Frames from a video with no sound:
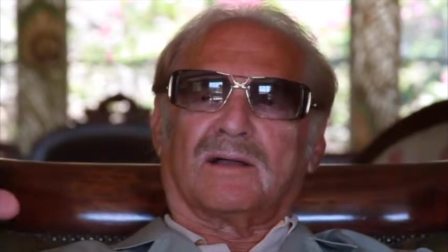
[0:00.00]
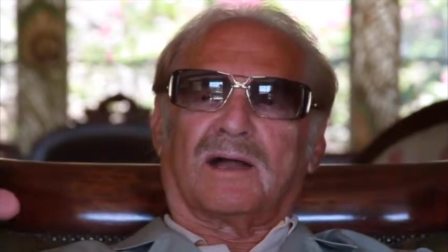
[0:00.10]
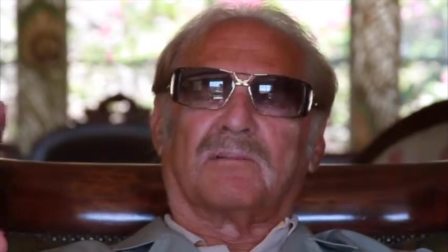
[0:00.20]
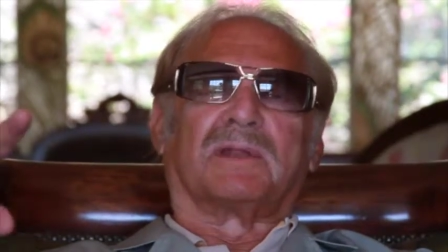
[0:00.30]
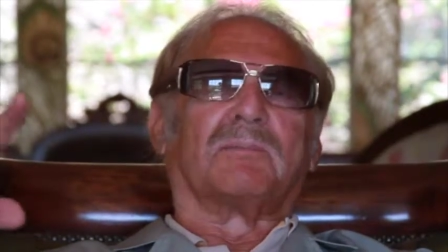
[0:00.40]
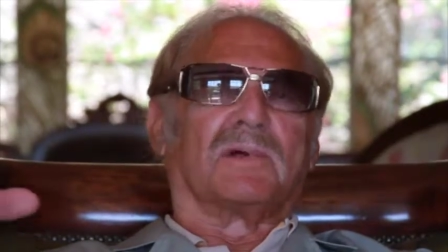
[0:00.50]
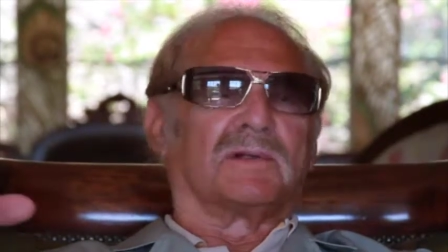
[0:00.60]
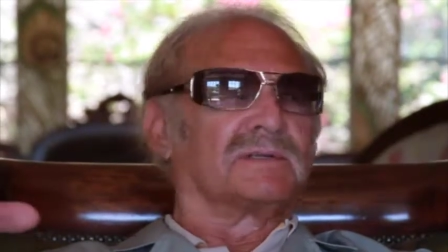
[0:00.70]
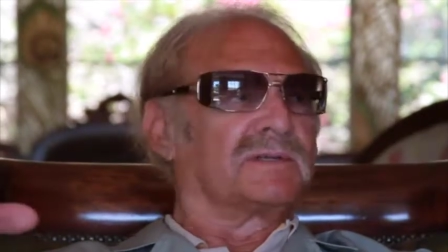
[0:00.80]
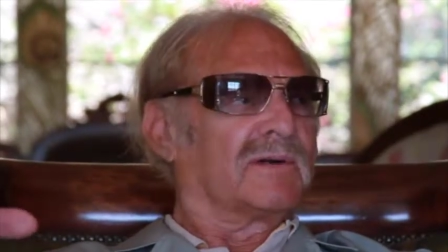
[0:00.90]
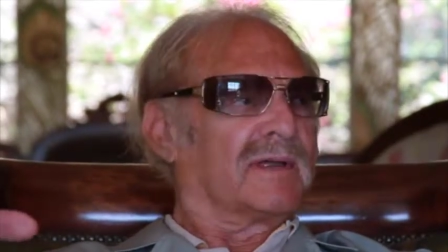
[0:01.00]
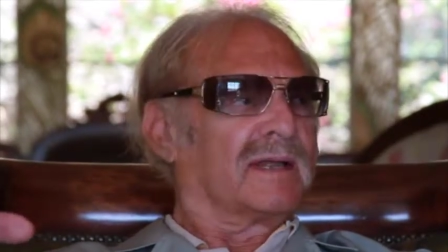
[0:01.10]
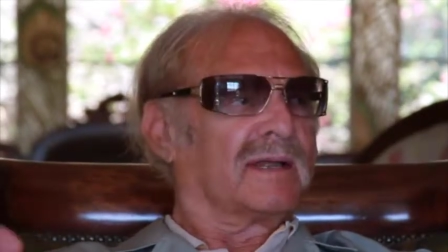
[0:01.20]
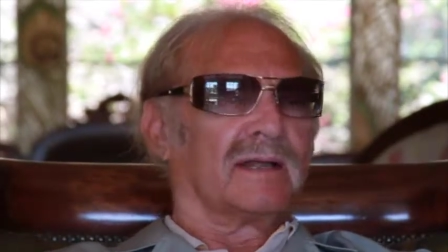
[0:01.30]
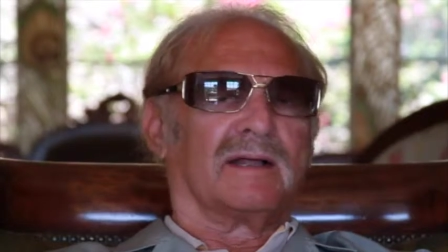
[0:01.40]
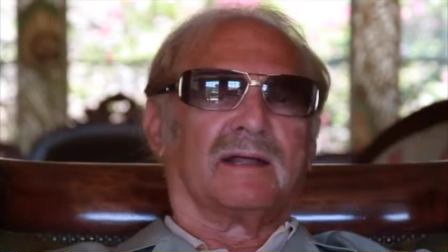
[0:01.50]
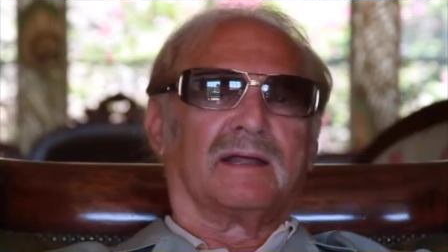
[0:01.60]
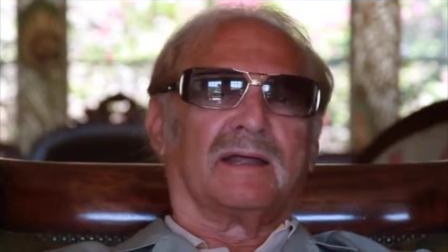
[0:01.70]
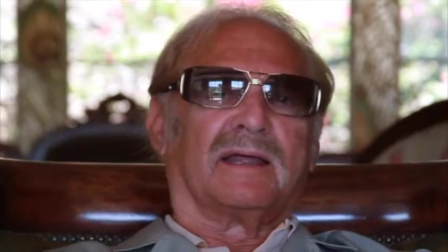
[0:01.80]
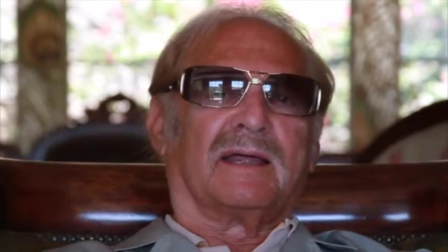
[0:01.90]
comedy murder story,
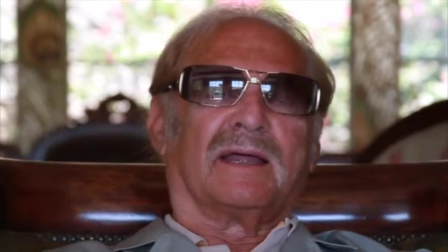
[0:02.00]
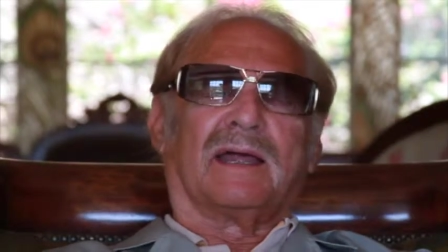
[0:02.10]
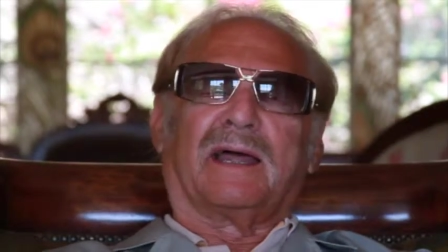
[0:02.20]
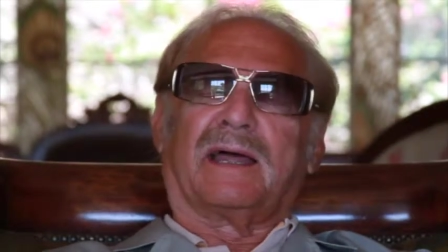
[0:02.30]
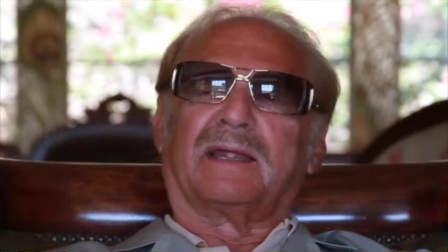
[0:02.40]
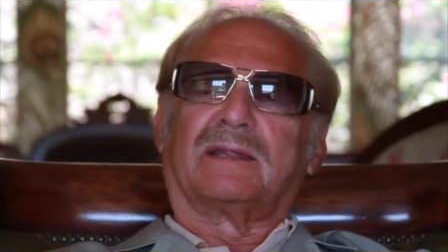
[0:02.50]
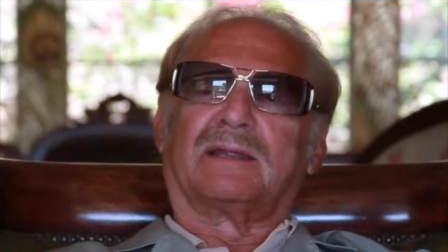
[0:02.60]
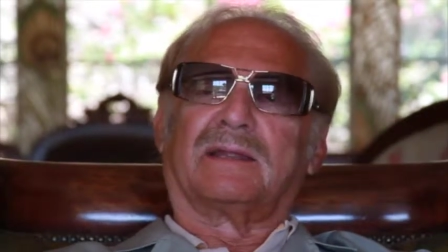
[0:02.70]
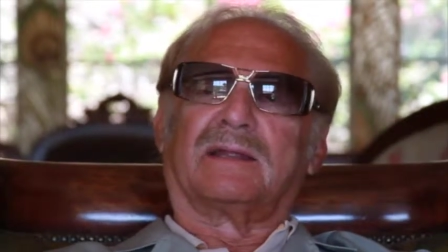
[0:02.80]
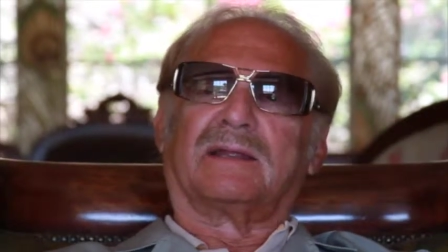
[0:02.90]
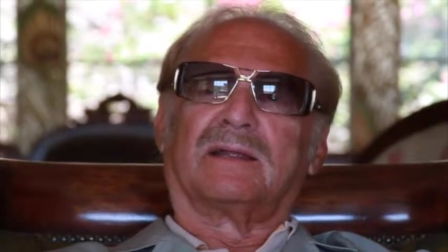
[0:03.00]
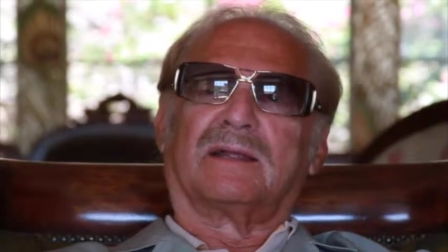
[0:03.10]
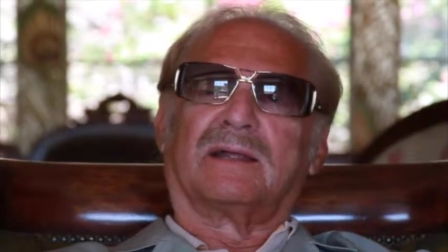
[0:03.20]
and. Uh,